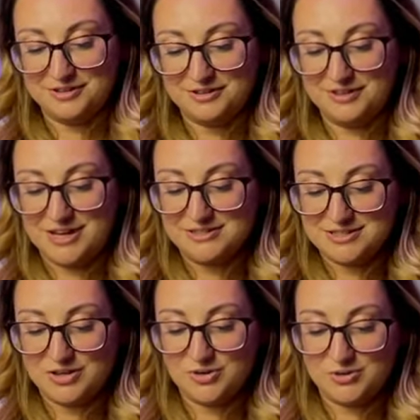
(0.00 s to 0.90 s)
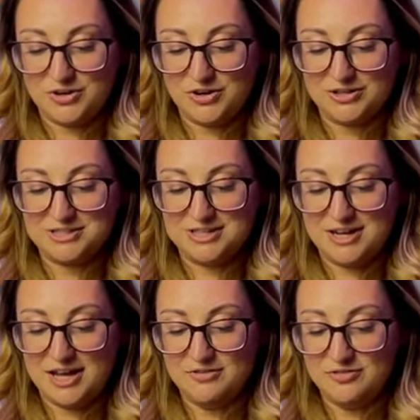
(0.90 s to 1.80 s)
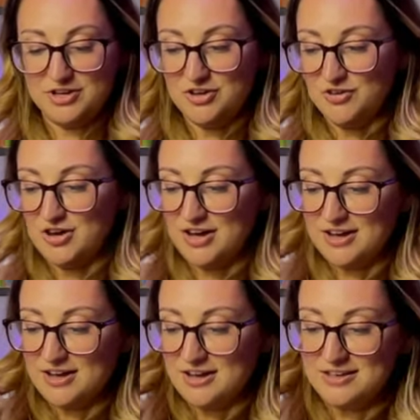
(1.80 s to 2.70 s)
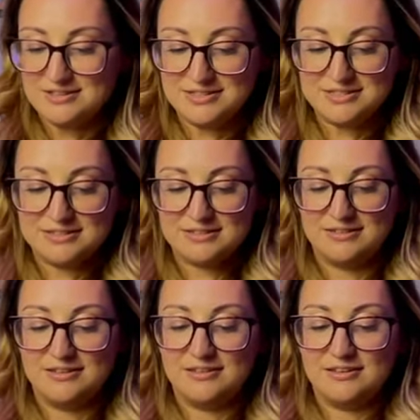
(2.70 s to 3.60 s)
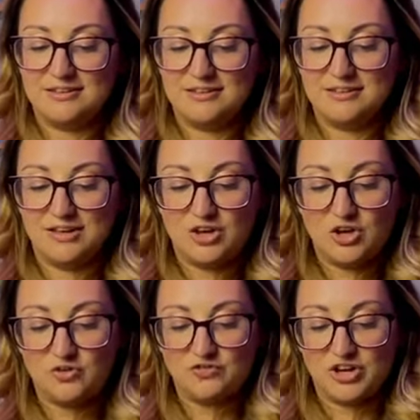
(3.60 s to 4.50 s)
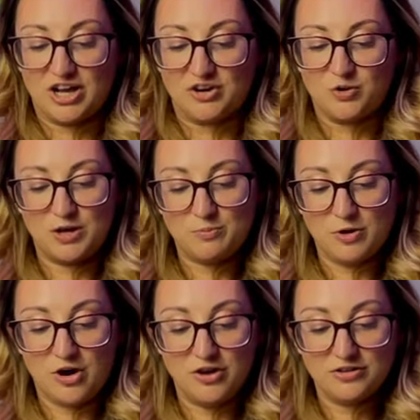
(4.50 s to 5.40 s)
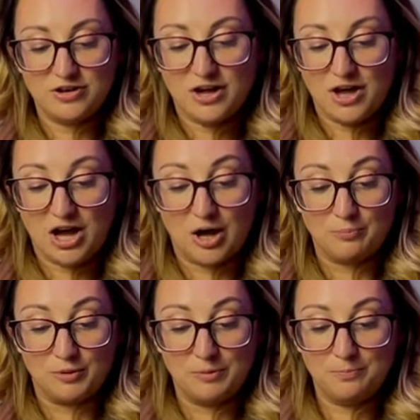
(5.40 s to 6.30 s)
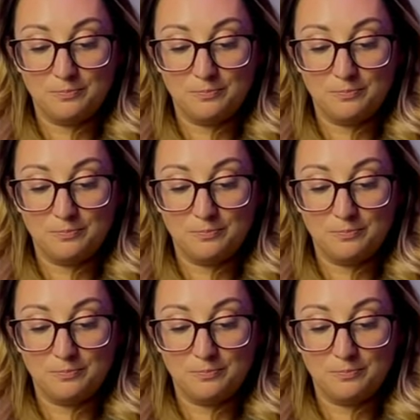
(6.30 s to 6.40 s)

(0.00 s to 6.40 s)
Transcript: Last code card tonight for you guys. Got a Great Ball, Top Flip,